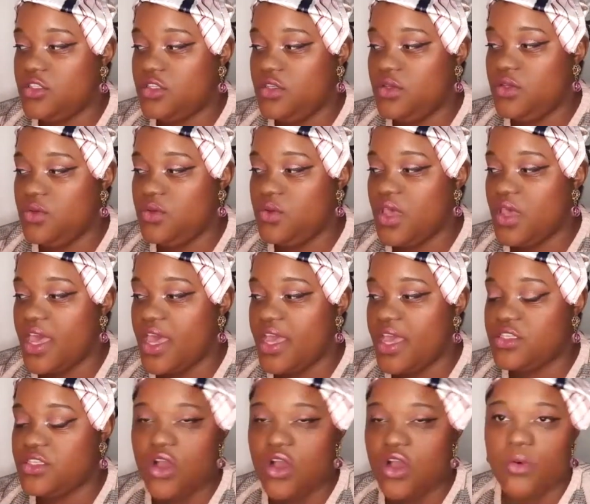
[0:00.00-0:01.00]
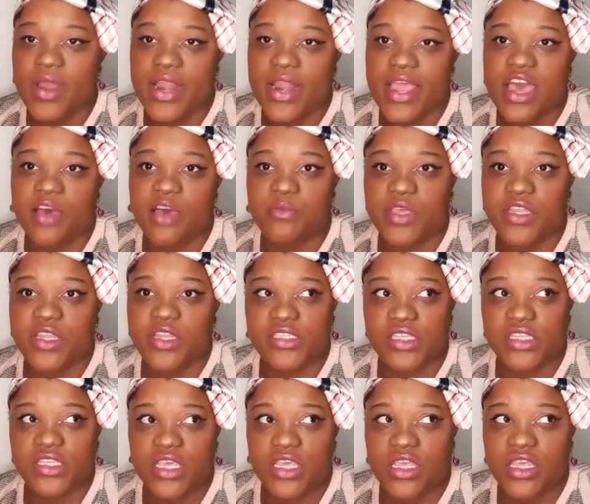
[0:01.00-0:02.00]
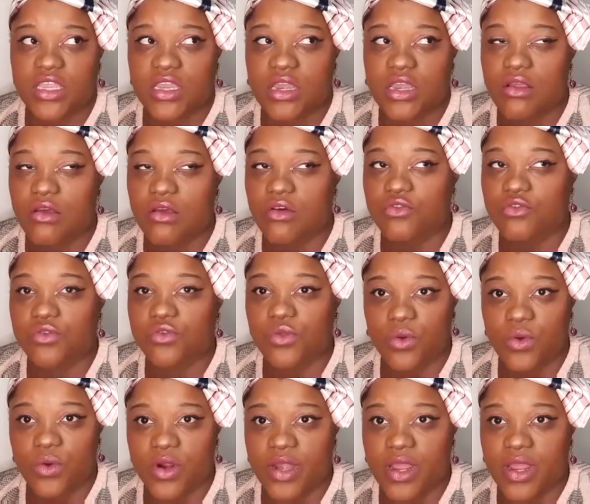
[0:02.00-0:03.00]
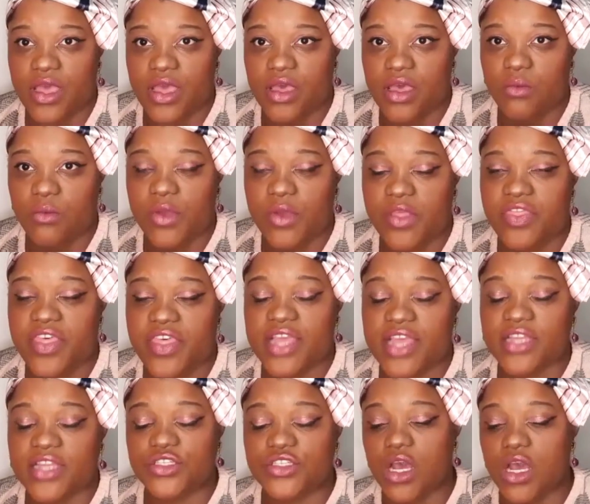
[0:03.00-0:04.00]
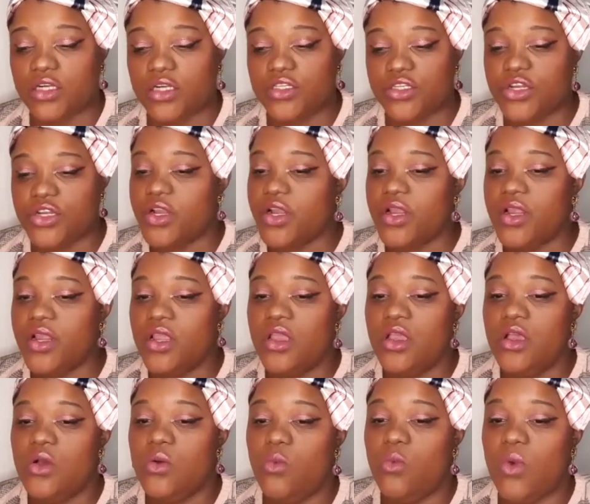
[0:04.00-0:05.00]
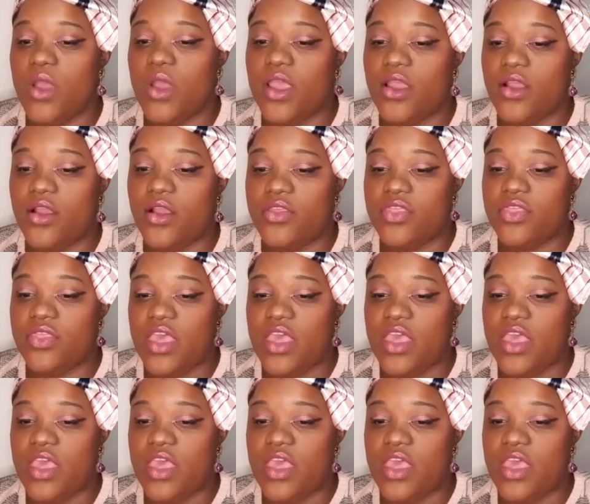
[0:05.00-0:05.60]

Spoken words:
You guys know what happened in Florida with that doctor, where